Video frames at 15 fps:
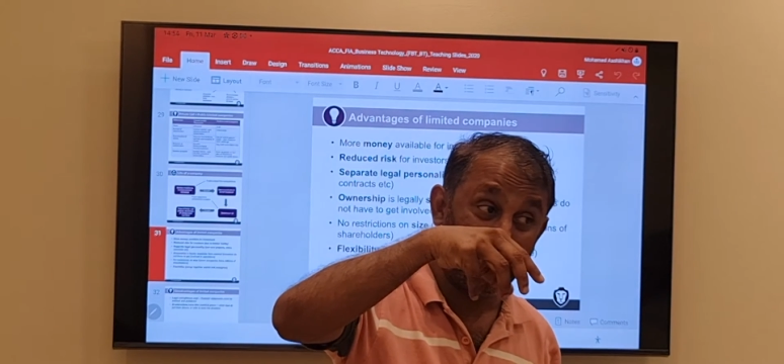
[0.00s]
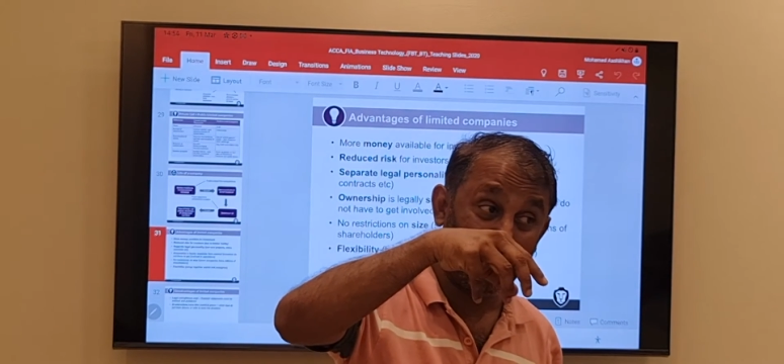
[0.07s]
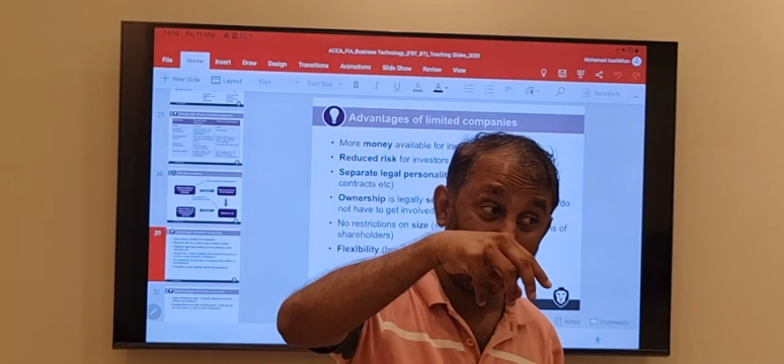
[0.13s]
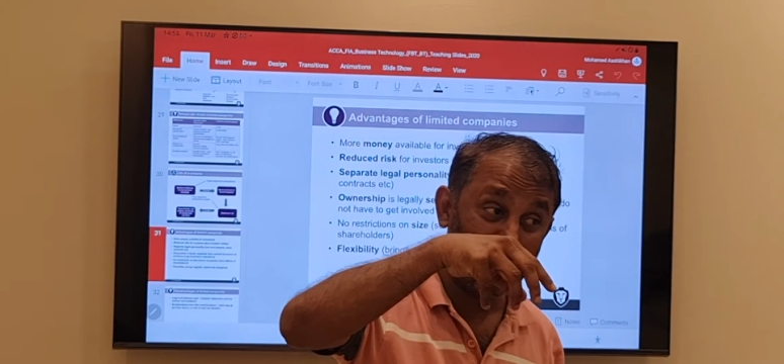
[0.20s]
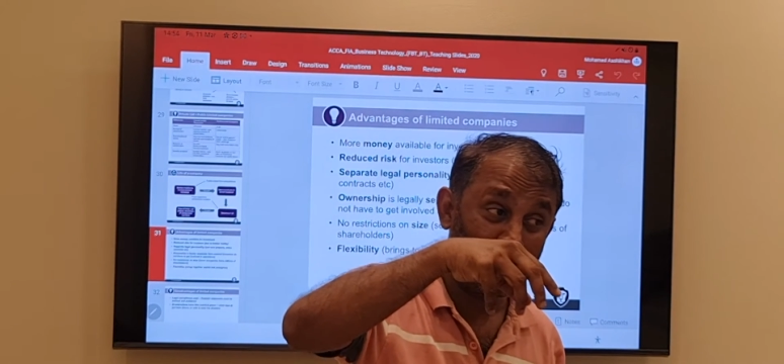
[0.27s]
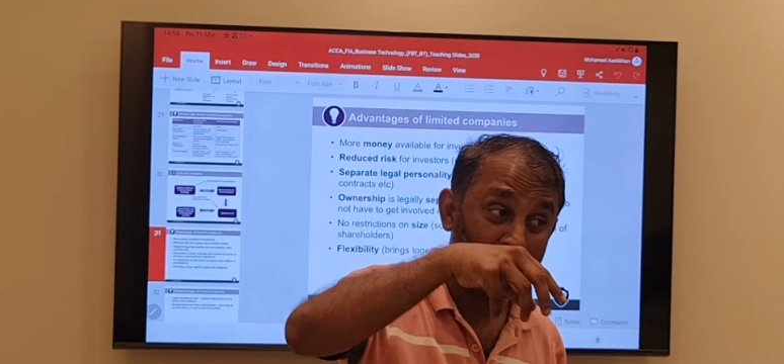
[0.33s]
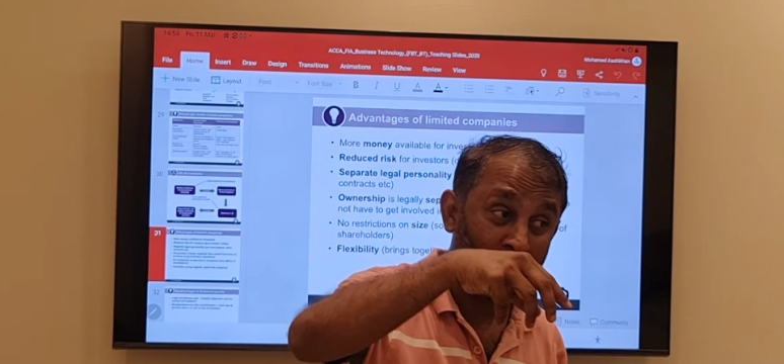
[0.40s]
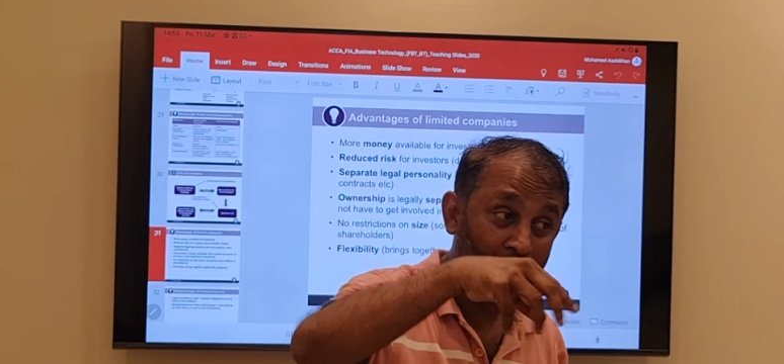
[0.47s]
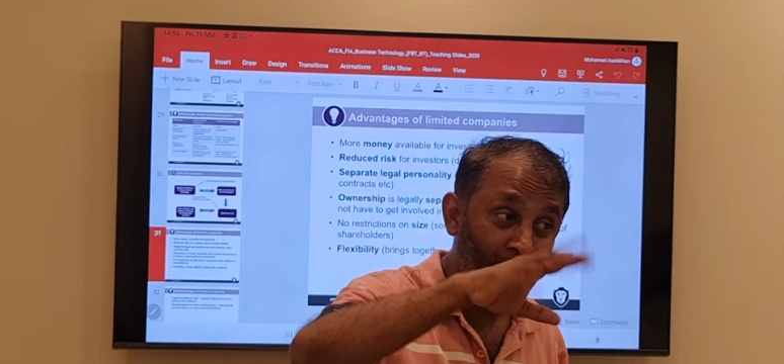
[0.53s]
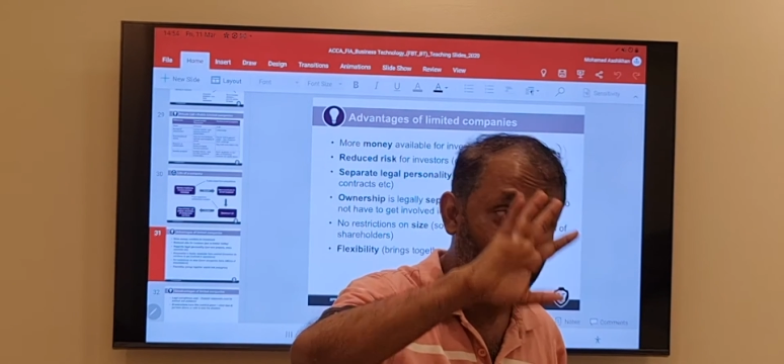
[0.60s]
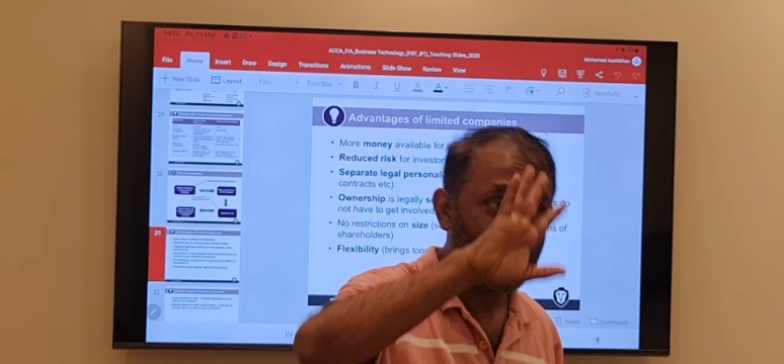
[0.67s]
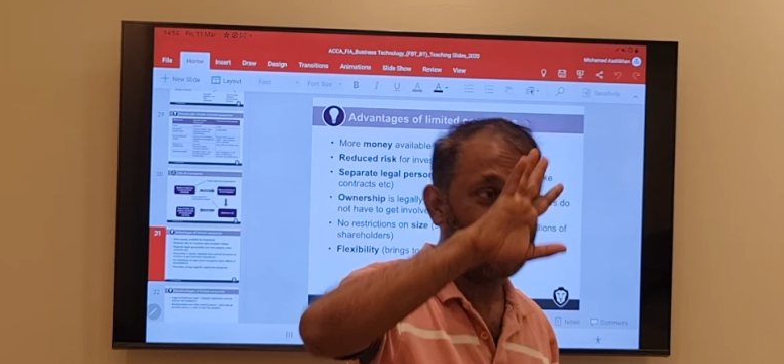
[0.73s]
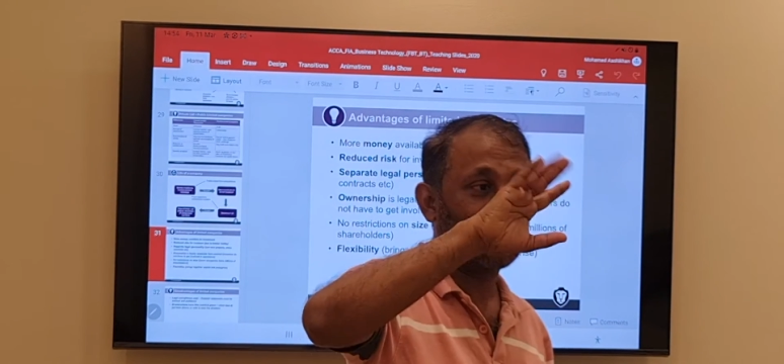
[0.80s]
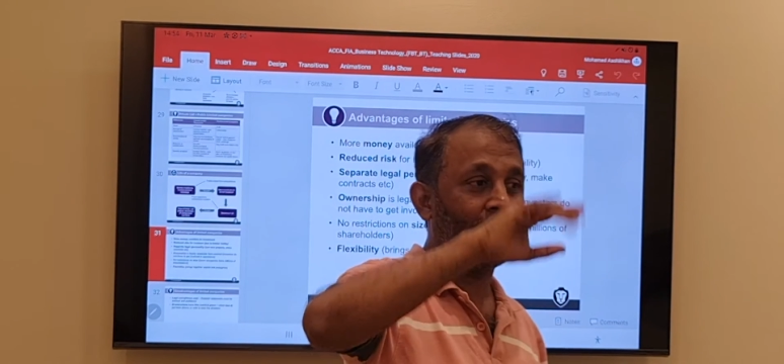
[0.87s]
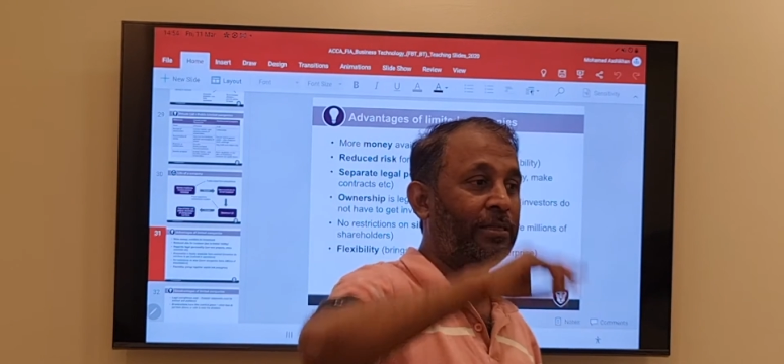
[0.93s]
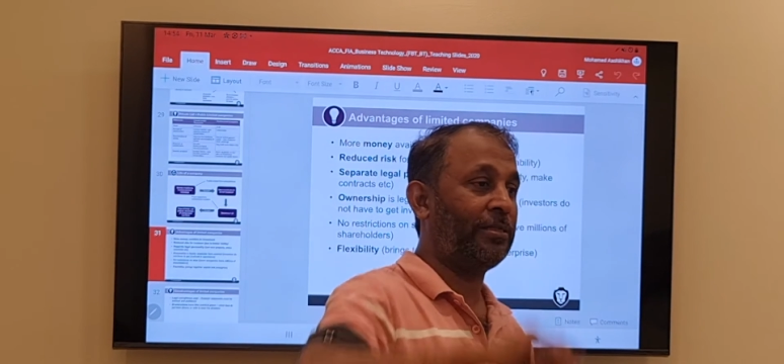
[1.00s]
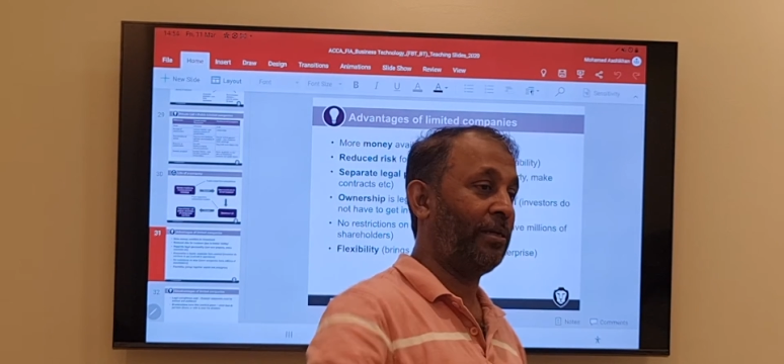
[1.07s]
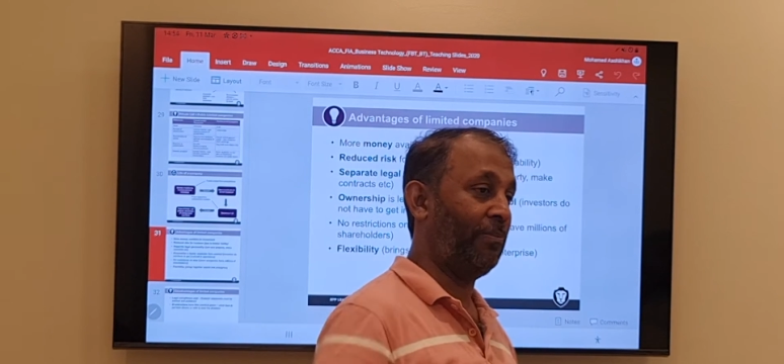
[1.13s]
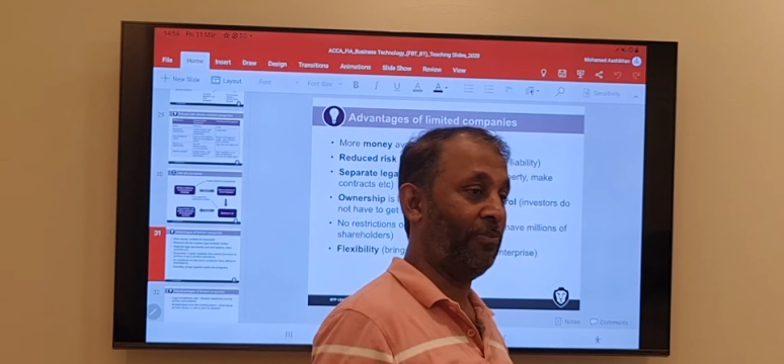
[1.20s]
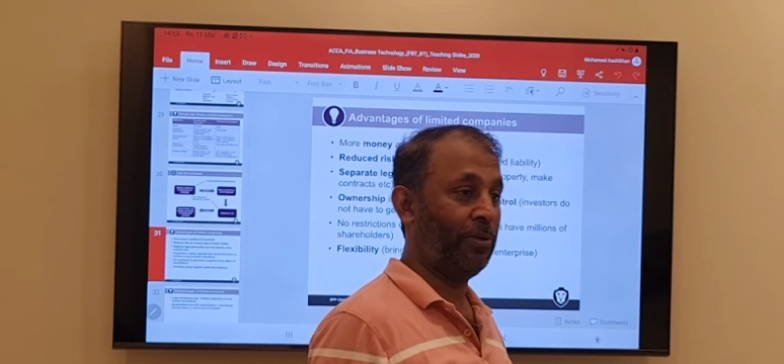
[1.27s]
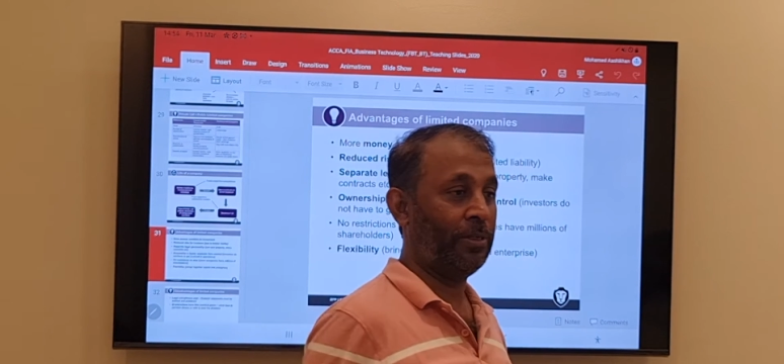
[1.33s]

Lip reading: for partnership.